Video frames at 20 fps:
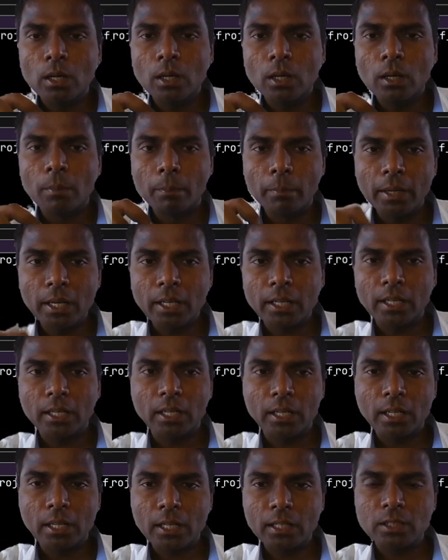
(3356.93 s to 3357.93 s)
make
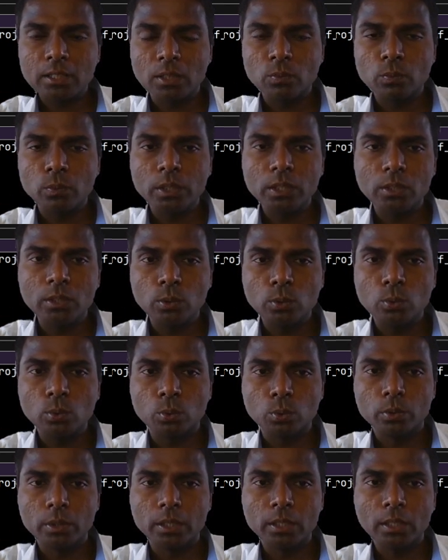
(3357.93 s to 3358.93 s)
interaction with
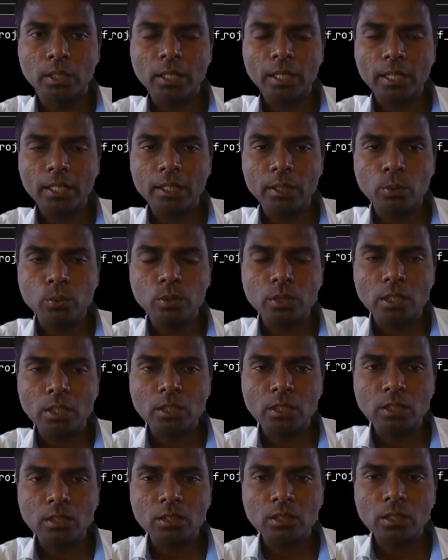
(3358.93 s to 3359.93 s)
you. Interactive sessions